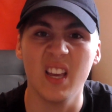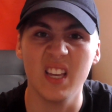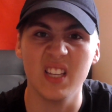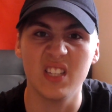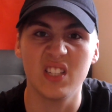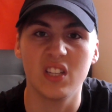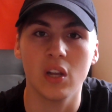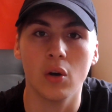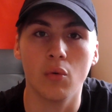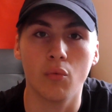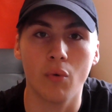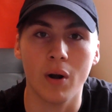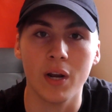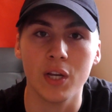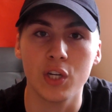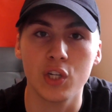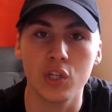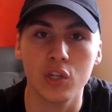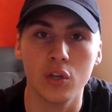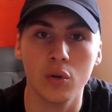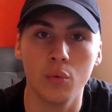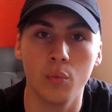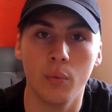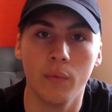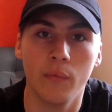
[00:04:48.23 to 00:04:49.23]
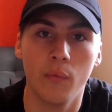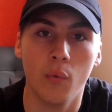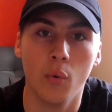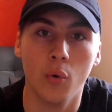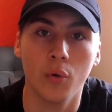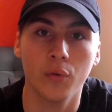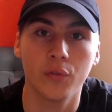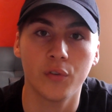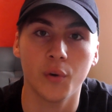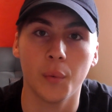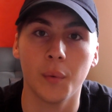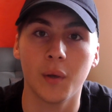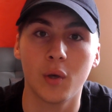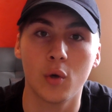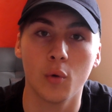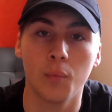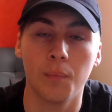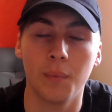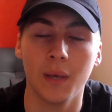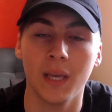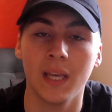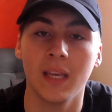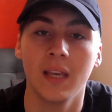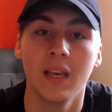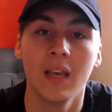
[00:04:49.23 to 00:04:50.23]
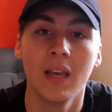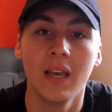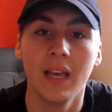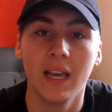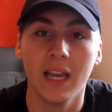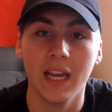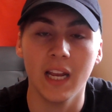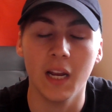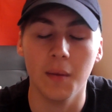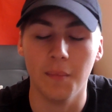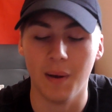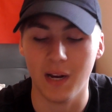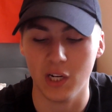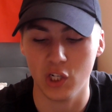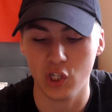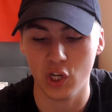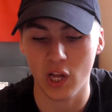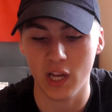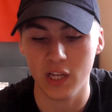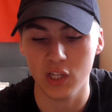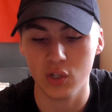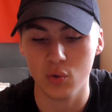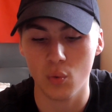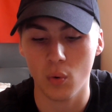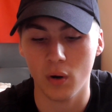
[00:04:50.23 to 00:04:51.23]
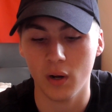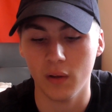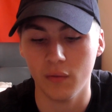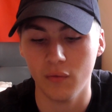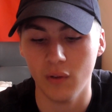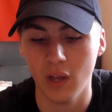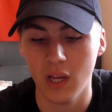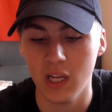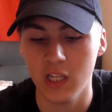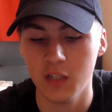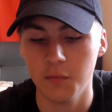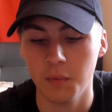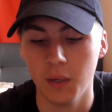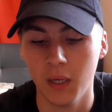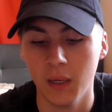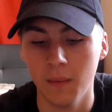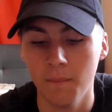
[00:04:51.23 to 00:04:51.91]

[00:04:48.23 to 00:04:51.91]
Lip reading: he's still registered with Wolves, so he could be in a matchday squad if needs be.